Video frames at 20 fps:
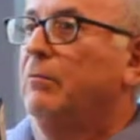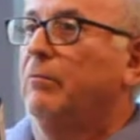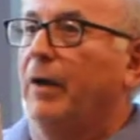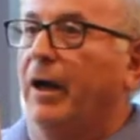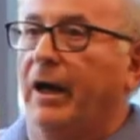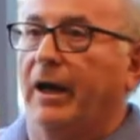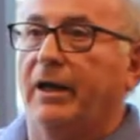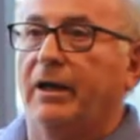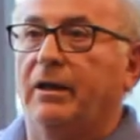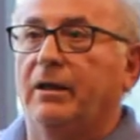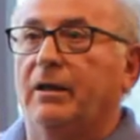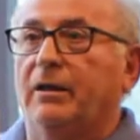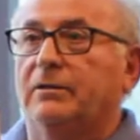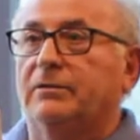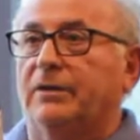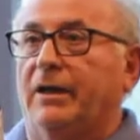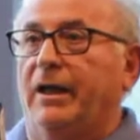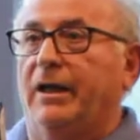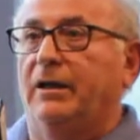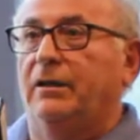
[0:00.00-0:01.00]
I
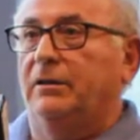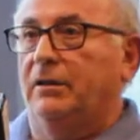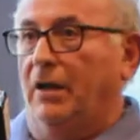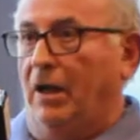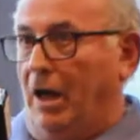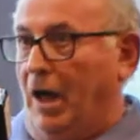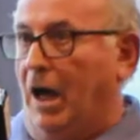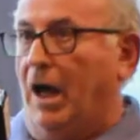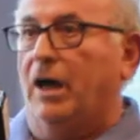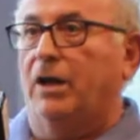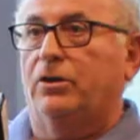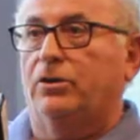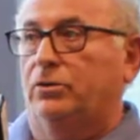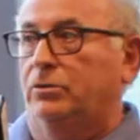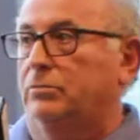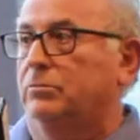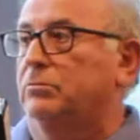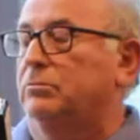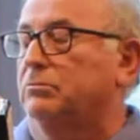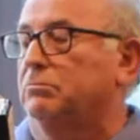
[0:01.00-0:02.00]
tried hard.
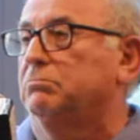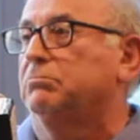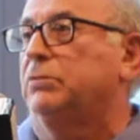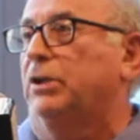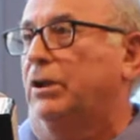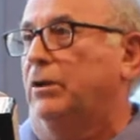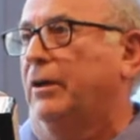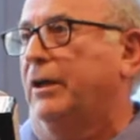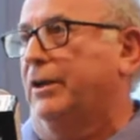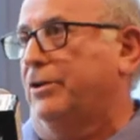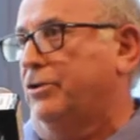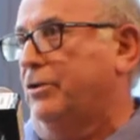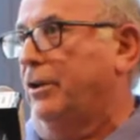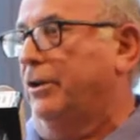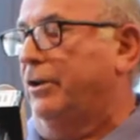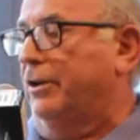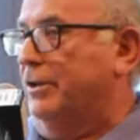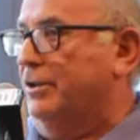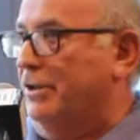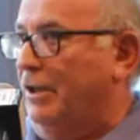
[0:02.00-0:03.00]
You know, actually,
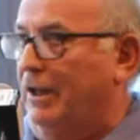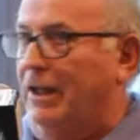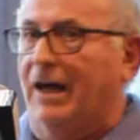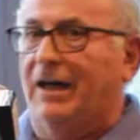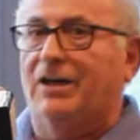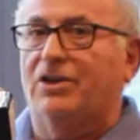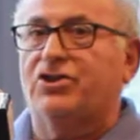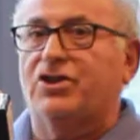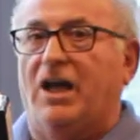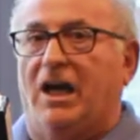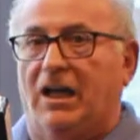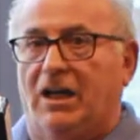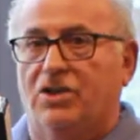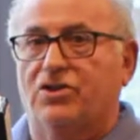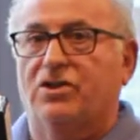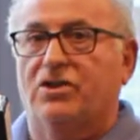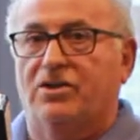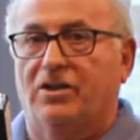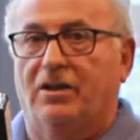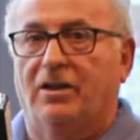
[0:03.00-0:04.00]
there is a lot of
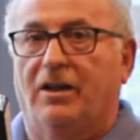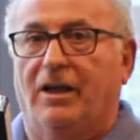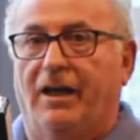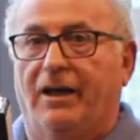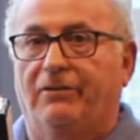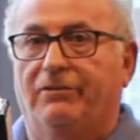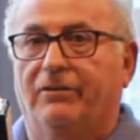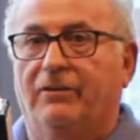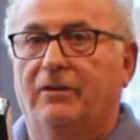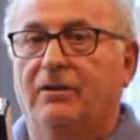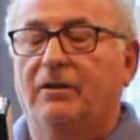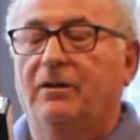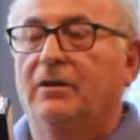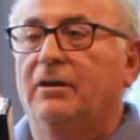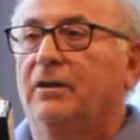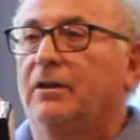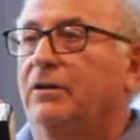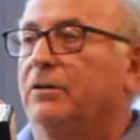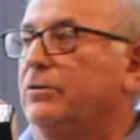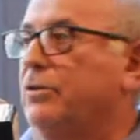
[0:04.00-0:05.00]
challenges in life.
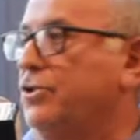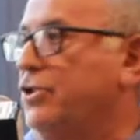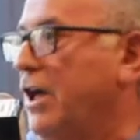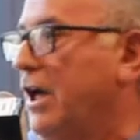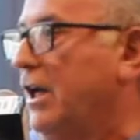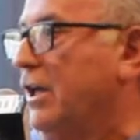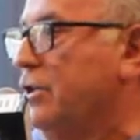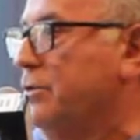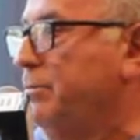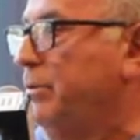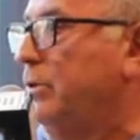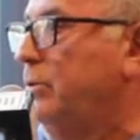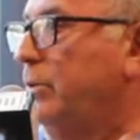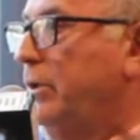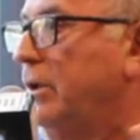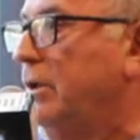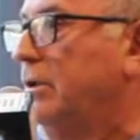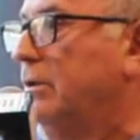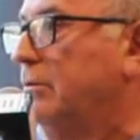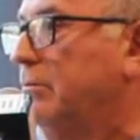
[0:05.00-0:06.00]
The challenge
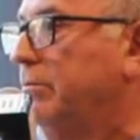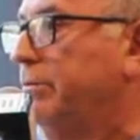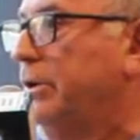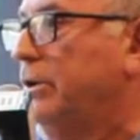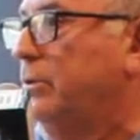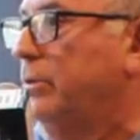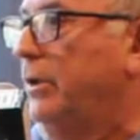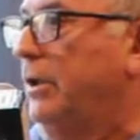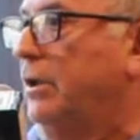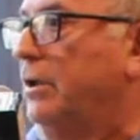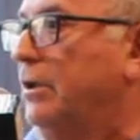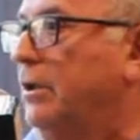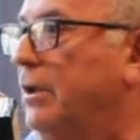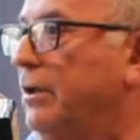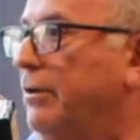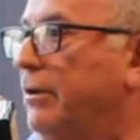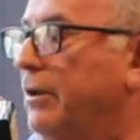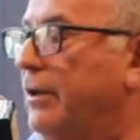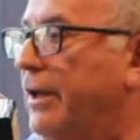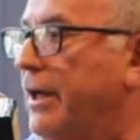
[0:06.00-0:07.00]
between
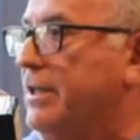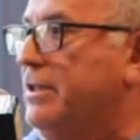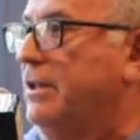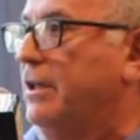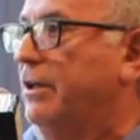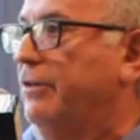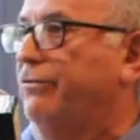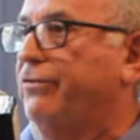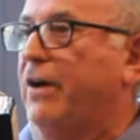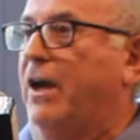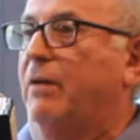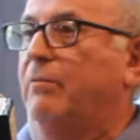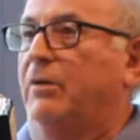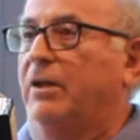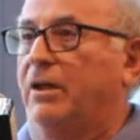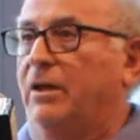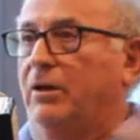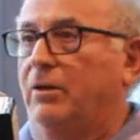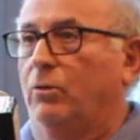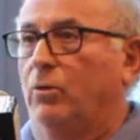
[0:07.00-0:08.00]
raising a
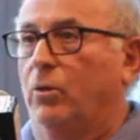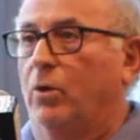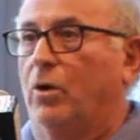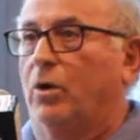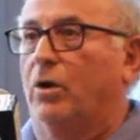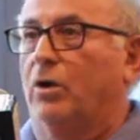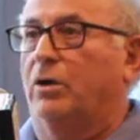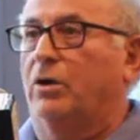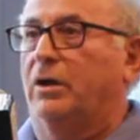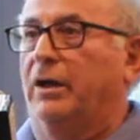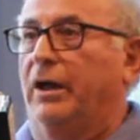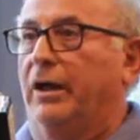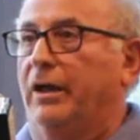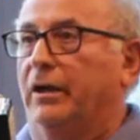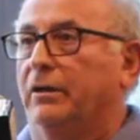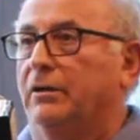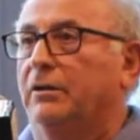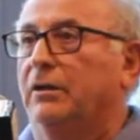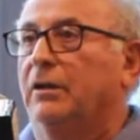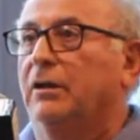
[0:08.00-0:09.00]
family, work,
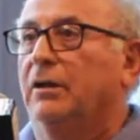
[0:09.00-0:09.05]
and